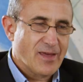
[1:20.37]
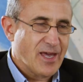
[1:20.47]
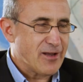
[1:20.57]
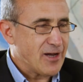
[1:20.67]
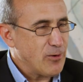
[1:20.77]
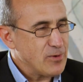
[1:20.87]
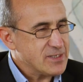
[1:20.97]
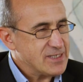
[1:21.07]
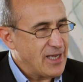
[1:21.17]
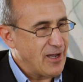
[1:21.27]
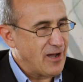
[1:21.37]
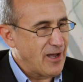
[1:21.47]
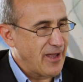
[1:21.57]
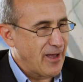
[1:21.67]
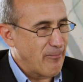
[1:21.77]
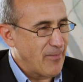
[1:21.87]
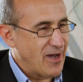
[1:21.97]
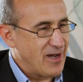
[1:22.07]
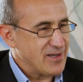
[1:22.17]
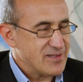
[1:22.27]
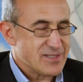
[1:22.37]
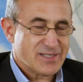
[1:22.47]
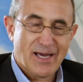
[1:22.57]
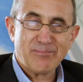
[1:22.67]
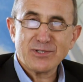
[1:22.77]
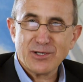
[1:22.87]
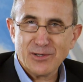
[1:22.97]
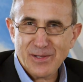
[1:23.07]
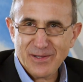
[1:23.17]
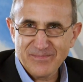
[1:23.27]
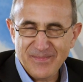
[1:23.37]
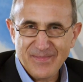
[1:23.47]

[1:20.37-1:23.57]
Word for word: And I would say I am uh, skeptical